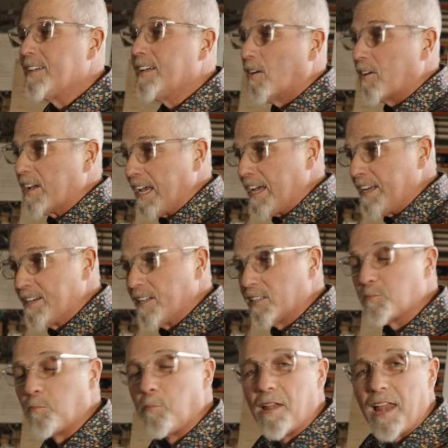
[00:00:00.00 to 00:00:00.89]
Okay, it
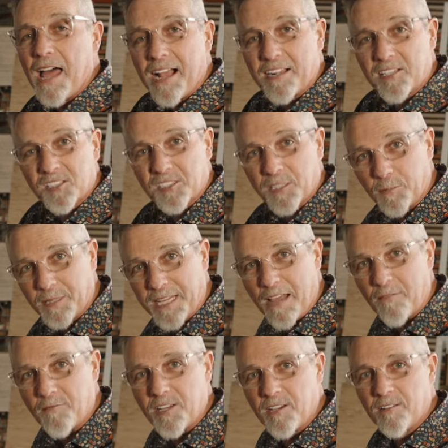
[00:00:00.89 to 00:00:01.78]
does block some of
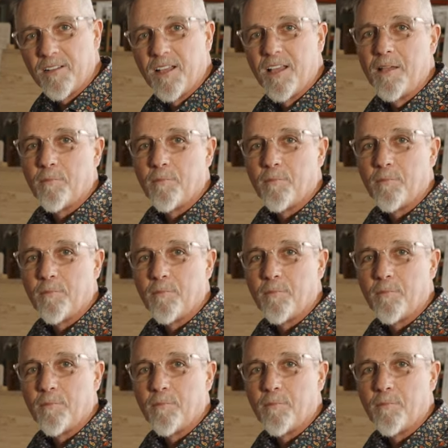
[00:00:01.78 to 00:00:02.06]
that view,